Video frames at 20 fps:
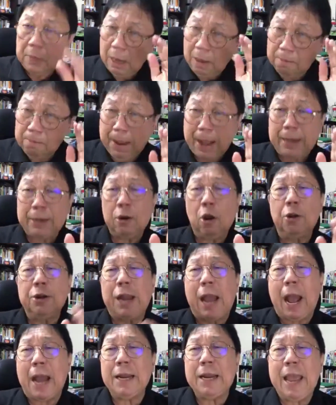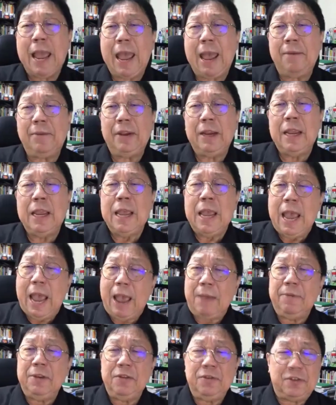But on the other hand,
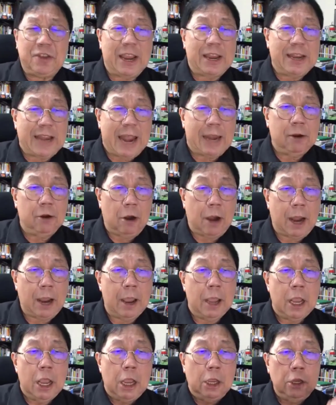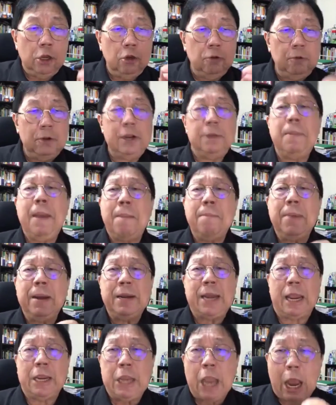having said that, all right, you remember
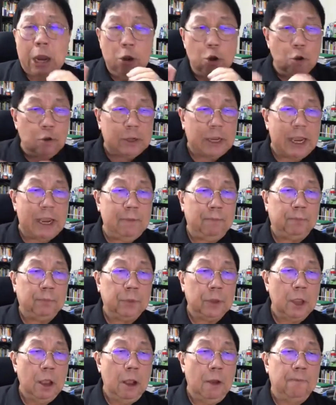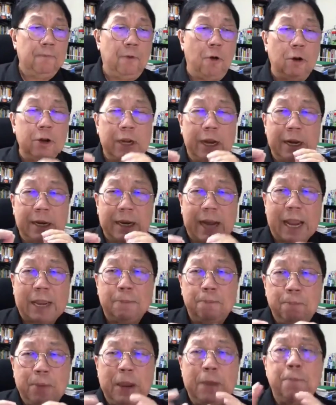that you are looking for the
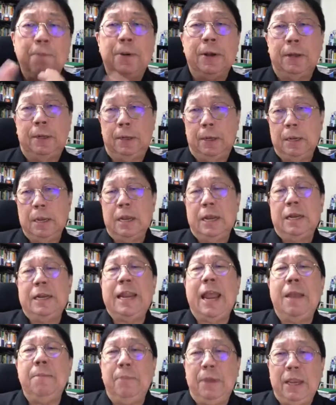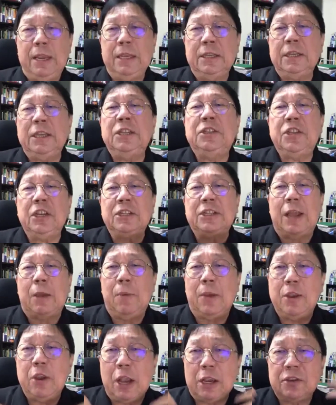right people. That means it's just like
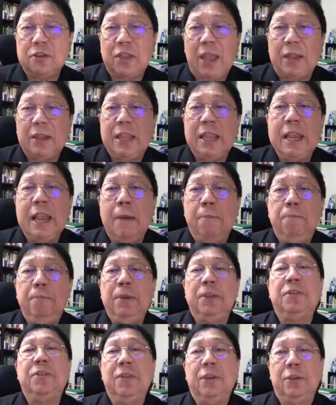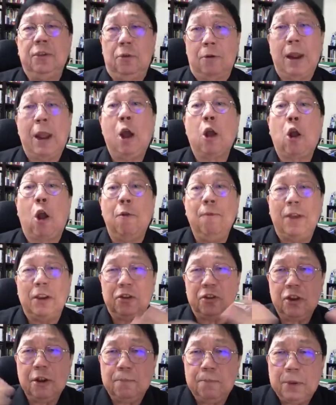when you're starting a business, all right, a
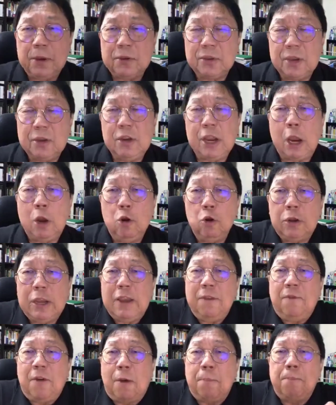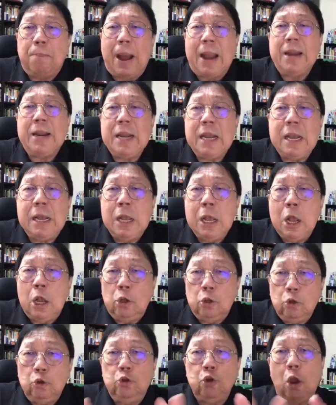conventional business, you're looking for a partner
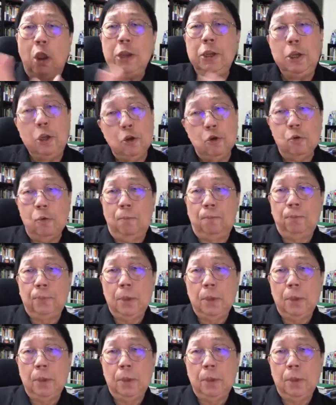to join you.